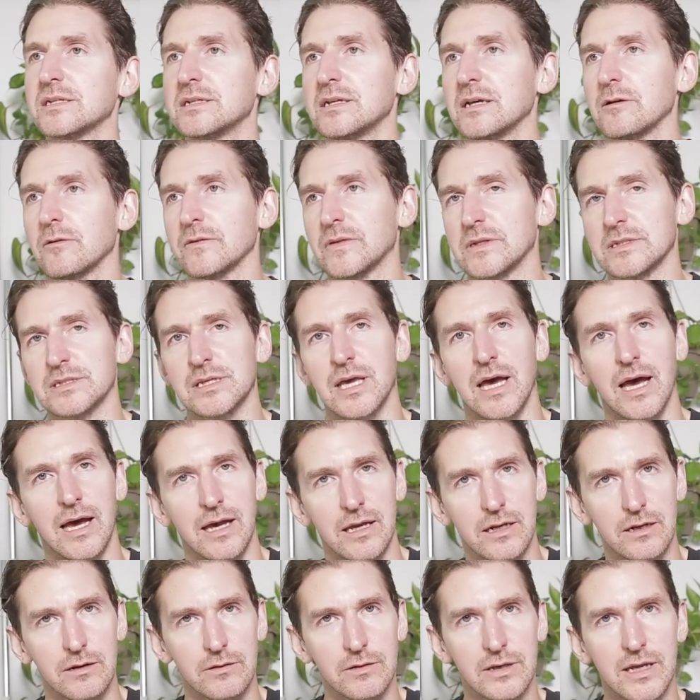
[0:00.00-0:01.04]
a deal with this guy,
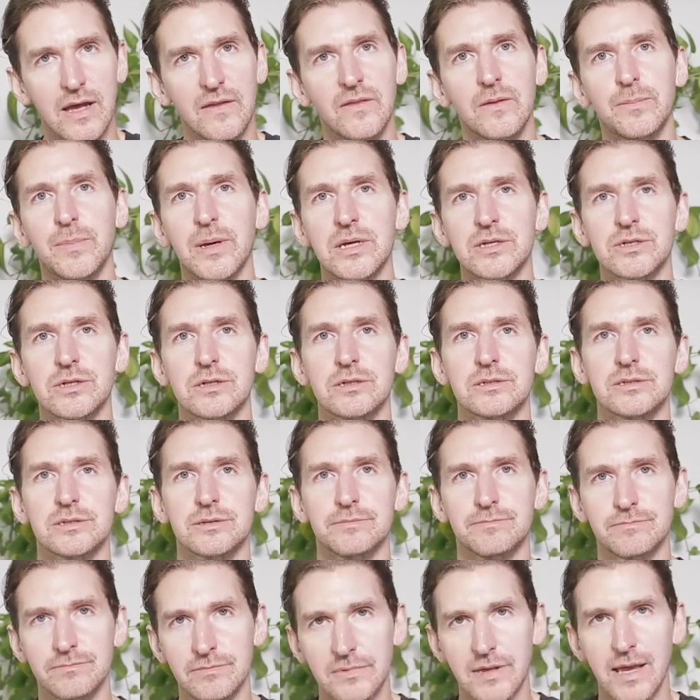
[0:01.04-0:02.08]
you know, get the pictures,
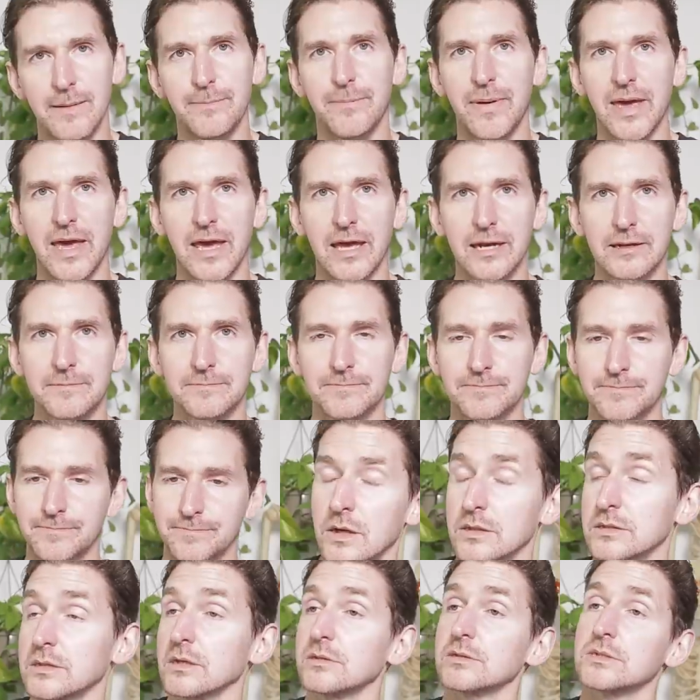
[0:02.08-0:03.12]
get paid.
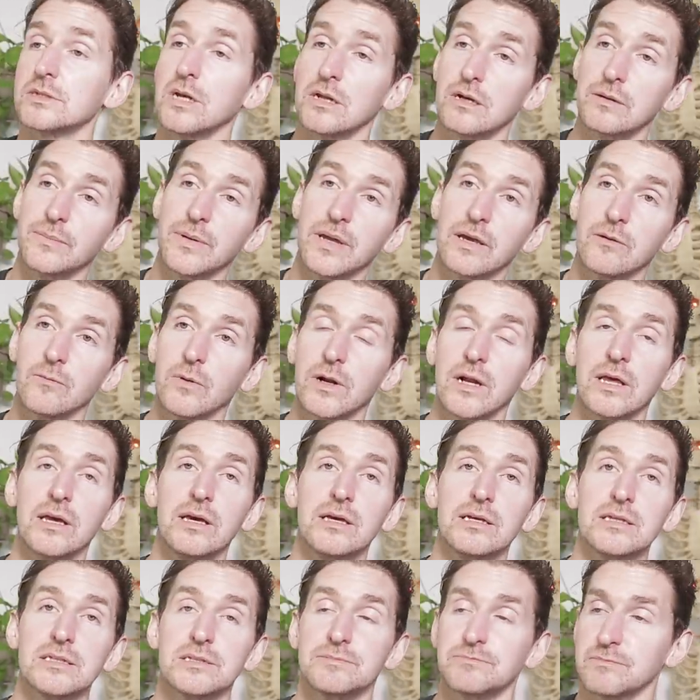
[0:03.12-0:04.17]
So Sutter being what he
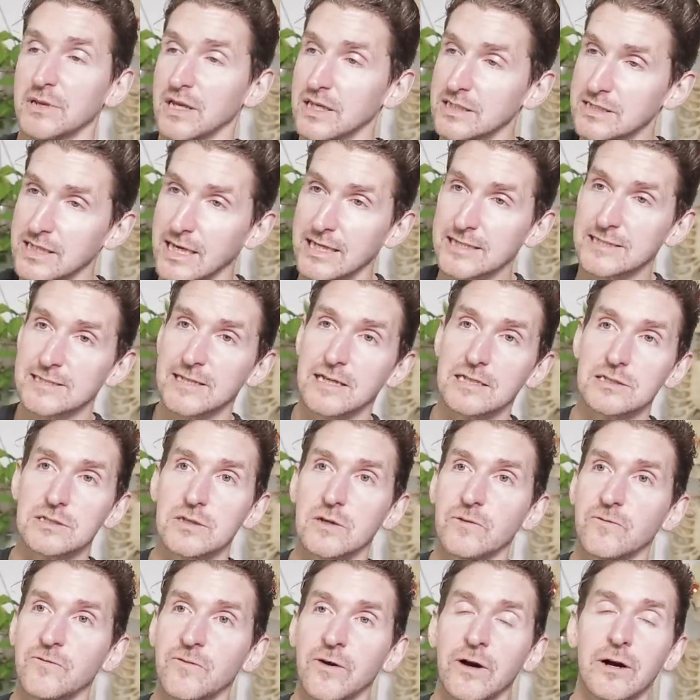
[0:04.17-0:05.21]
is, he takes things
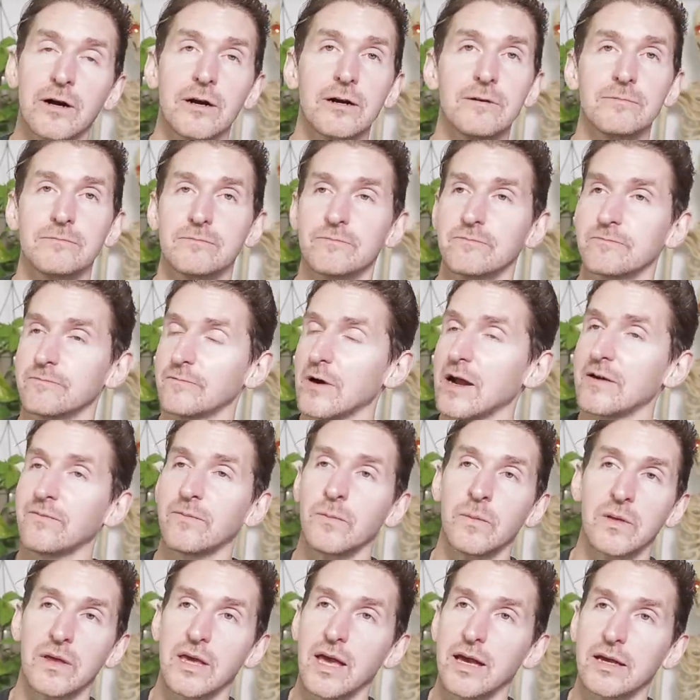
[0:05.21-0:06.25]
too far, right
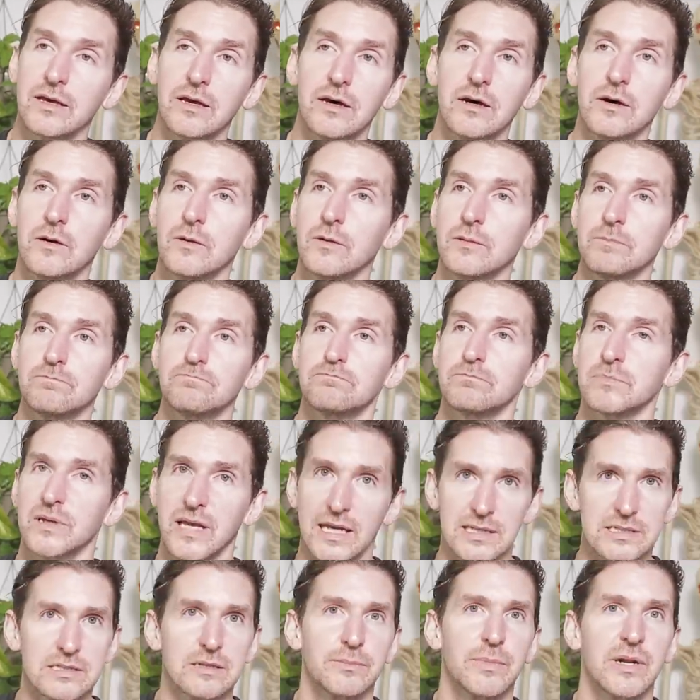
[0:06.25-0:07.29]
from the get-go,
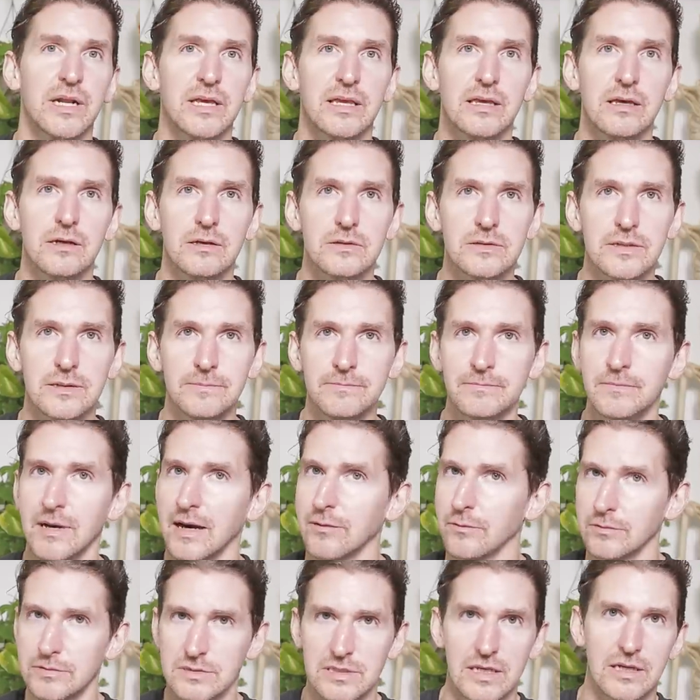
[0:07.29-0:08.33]
gets somebody killed, I
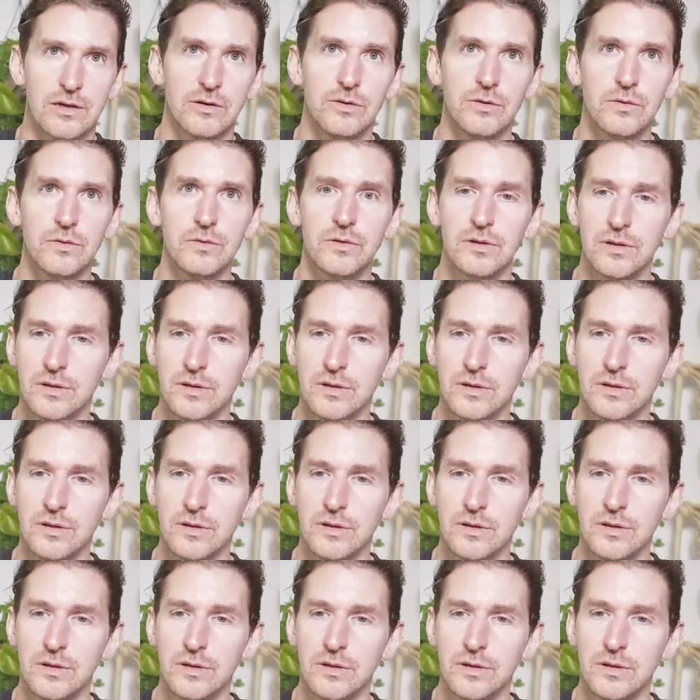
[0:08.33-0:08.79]
won't say who,